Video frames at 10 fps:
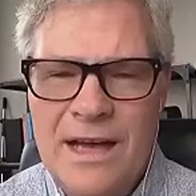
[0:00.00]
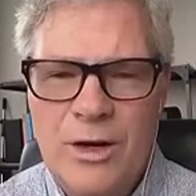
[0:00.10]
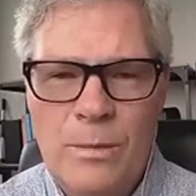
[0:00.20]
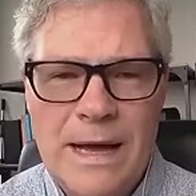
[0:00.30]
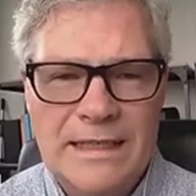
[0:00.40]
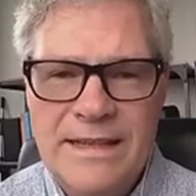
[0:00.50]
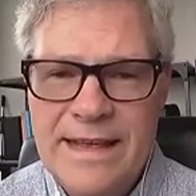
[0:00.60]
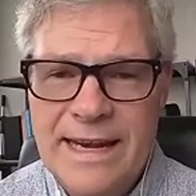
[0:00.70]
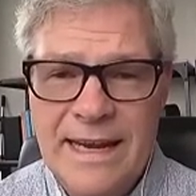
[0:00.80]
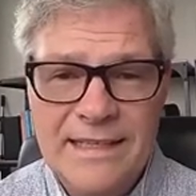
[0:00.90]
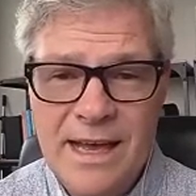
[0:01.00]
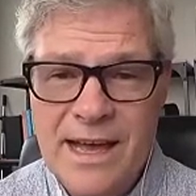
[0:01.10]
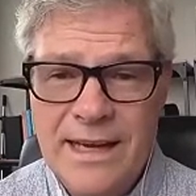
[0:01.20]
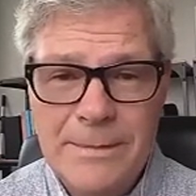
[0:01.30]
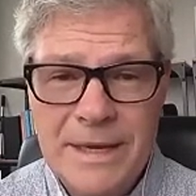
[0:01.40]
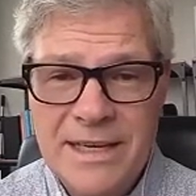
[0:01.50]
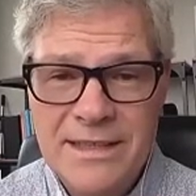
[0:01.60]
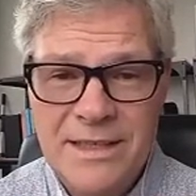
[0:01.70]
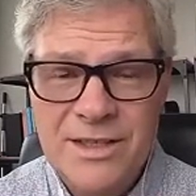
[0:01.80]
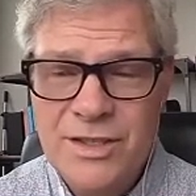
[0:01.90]
go back to that anxiety because
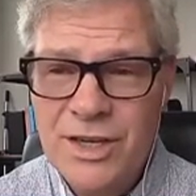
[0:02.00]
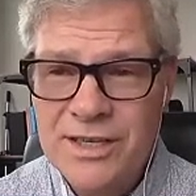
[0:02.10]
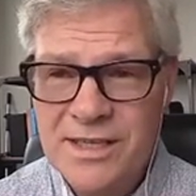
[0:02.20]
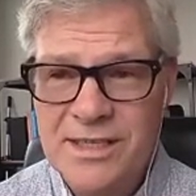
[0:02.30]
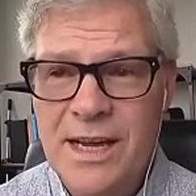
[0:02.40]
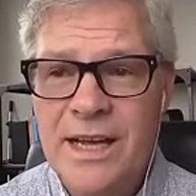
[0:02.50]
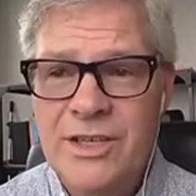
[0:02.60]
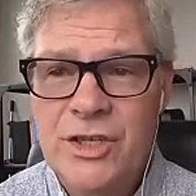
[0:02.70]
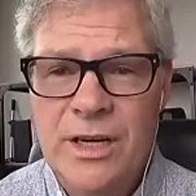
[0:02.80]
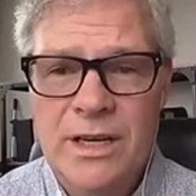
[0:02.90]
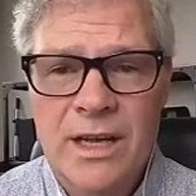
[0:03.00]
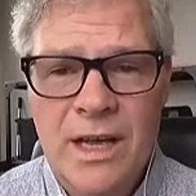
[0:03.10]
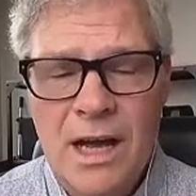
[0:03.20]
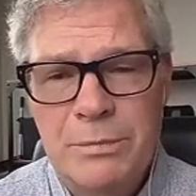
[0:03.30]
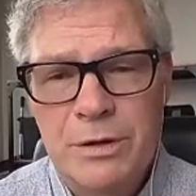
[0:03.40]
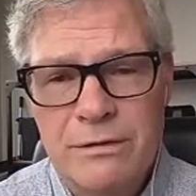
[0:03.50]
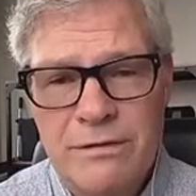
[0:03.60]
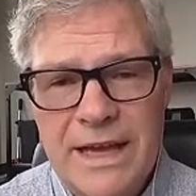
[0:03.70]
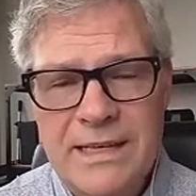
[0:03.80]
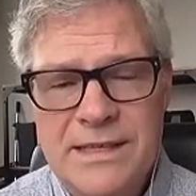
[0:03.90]
it's just such a
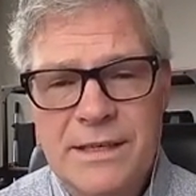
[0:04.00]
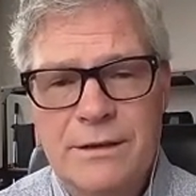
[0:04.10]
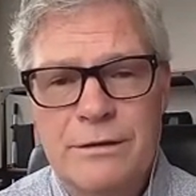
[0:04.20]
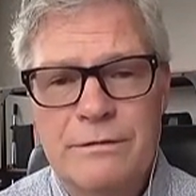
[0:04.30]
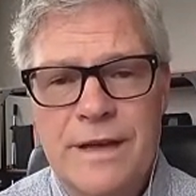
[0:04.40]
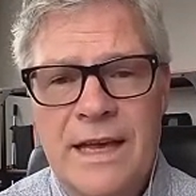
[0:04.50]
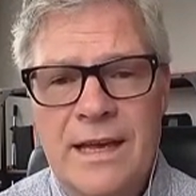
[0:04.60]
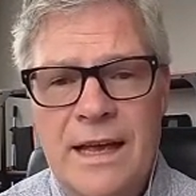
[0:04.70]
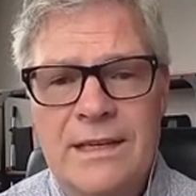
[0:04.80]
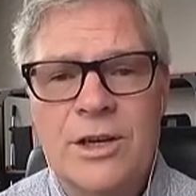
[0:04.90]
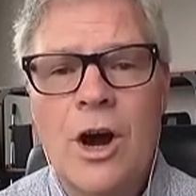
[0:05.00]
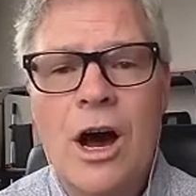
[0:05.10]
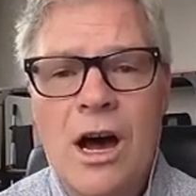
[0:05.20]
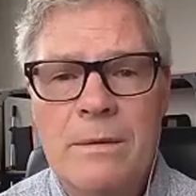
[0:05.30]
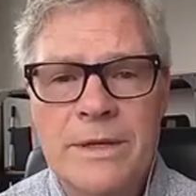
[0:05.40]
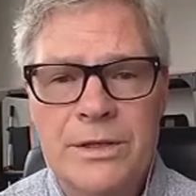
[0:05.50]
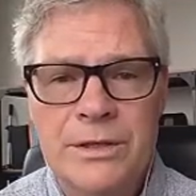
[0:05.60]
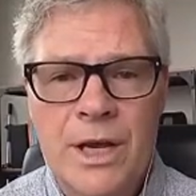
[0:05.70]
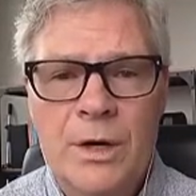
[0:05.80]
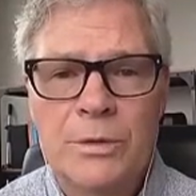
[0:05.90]
pervasive and common
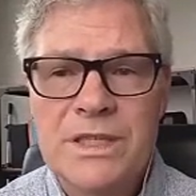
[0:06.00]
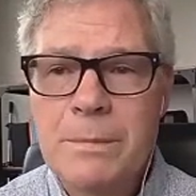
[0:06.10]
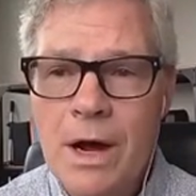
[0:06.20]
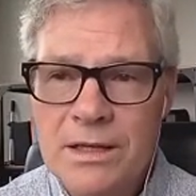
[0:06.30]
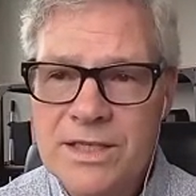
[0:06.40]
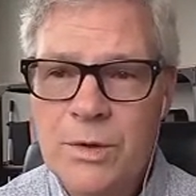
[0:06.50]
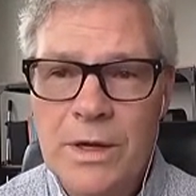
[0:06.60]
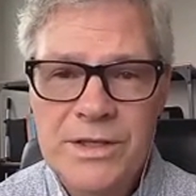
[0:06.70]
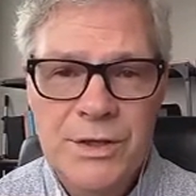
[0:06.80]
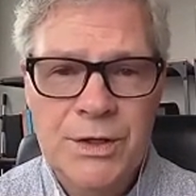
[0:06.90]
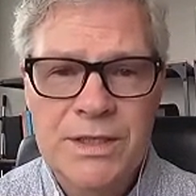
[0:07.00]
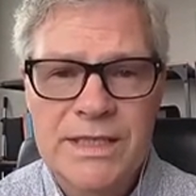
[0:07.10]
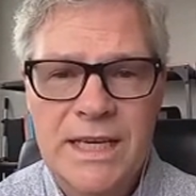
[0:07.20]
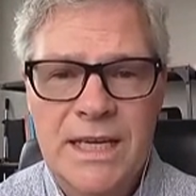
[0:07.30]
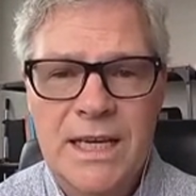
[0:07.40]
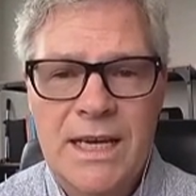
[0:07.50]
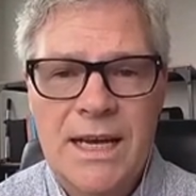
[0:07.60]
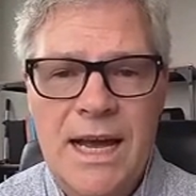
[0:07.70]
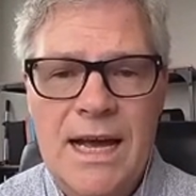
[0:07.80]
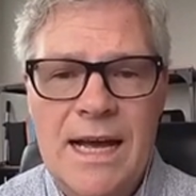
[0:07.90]
response to uncertainty.
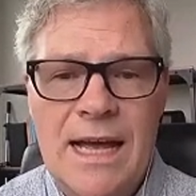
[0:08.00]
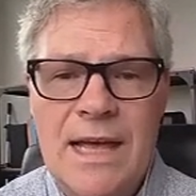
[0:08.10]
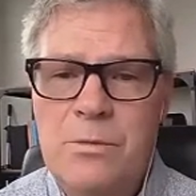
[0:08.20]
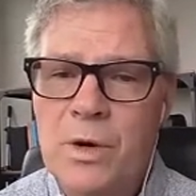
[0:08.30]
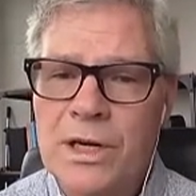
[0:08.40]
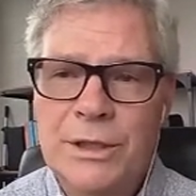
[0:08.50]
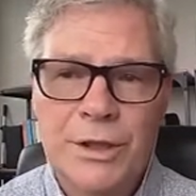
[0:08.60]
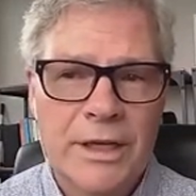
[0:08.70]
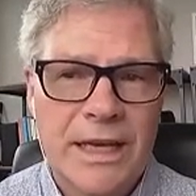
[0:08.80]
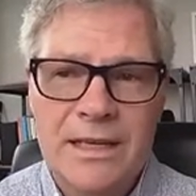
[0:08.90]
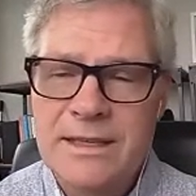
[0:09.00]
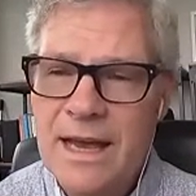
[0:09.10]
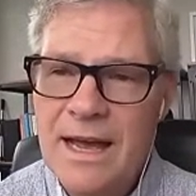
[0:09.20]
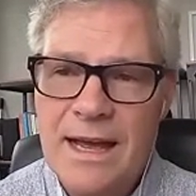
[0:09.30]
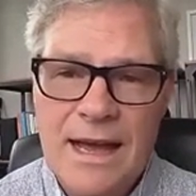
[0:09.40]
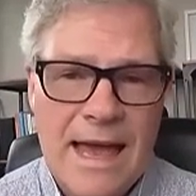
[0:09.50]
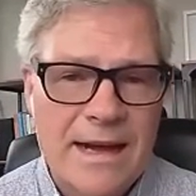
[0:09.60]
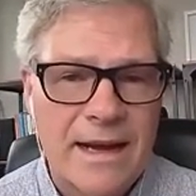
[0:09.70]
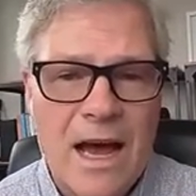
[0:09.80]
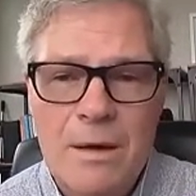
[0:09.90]
And we're going to look at
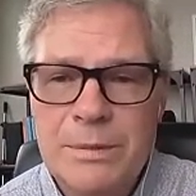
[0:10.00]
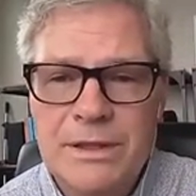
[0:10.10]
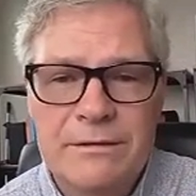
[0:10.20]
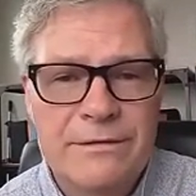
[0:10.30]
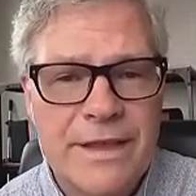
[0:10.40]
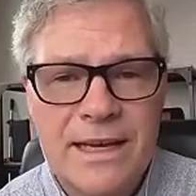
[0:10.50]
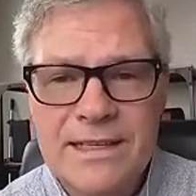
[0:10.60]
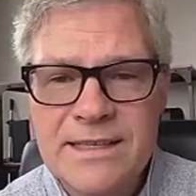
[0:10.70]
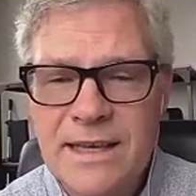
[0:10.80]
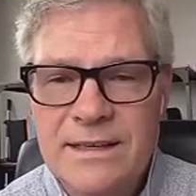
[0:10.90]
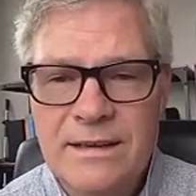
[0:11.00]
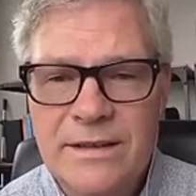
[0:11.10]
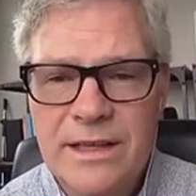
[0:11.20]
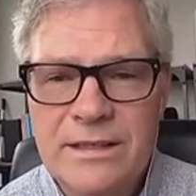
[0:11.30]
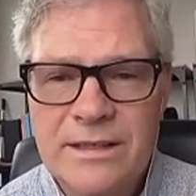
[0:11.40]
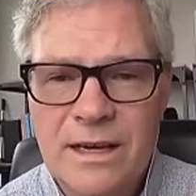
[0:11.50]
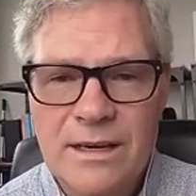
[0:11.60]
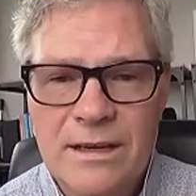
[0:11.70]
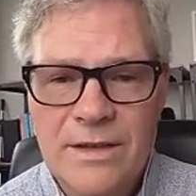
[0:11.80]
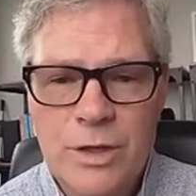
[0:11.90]
a couple of things
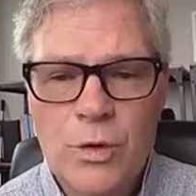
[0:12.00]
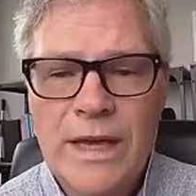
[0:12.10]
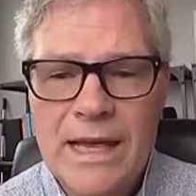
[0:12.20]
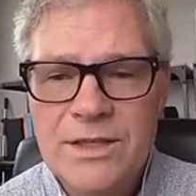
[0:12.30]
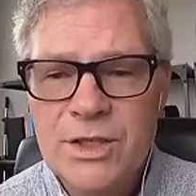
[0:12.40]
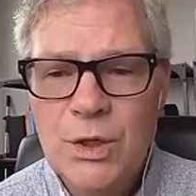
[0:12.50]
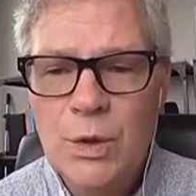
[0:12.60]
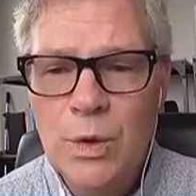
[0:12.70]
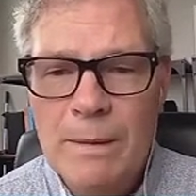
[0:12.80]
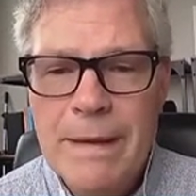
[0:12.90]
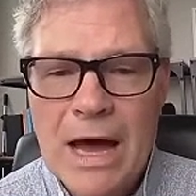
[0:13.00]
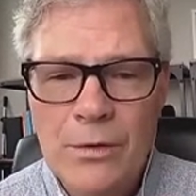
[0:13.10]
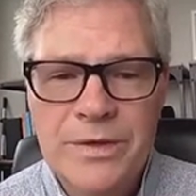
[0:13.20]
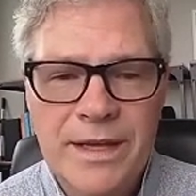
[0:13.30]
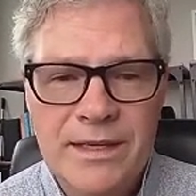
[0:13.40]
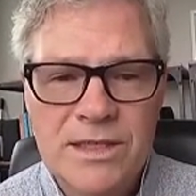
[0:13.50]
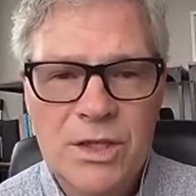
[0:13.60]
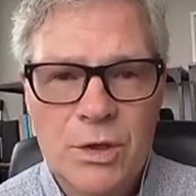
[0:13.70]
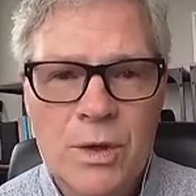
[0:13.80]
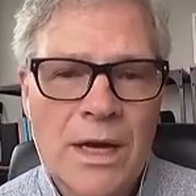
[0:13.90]
that you can do about this
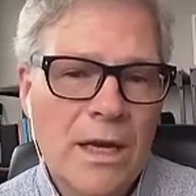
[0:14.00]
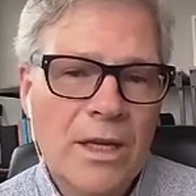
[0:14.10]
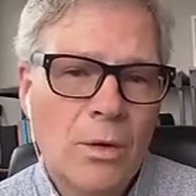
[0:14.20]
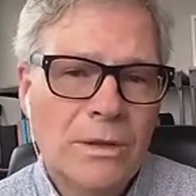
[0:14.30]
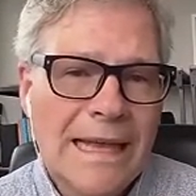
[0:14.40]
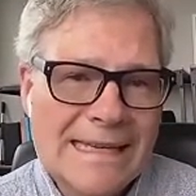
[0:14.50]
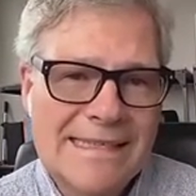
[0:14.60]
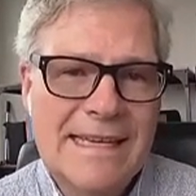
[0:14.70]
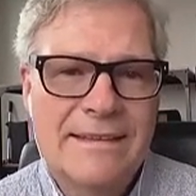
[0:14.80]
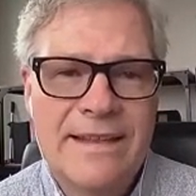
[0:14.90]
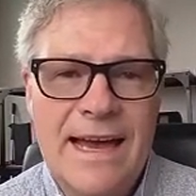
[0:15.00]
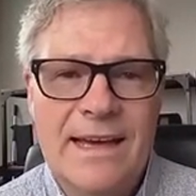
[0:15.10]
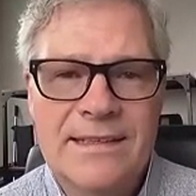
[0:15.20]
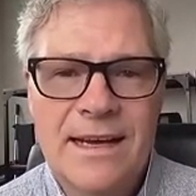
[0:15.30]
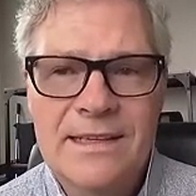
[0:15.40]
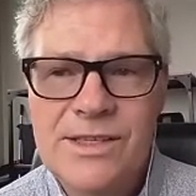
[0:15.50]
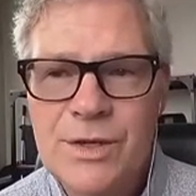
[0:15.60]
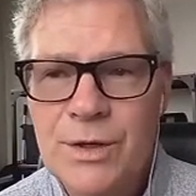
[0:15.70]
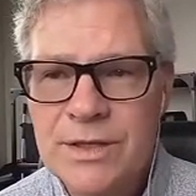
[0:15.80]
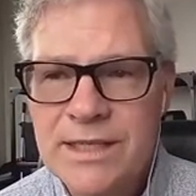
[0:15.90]
to lessen that
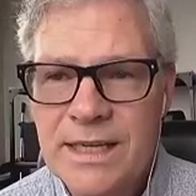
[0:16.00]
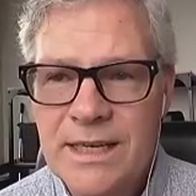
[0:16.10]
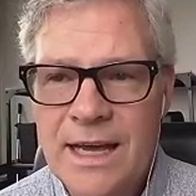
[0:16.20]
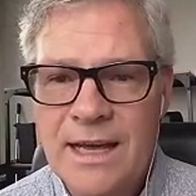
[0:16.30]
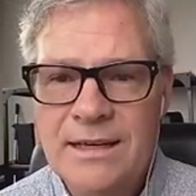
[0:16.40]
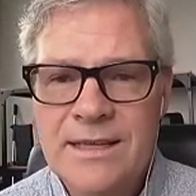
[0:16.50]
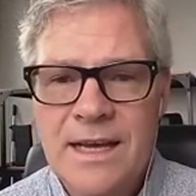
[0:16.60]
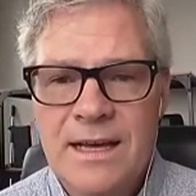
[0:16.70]
uncertainty and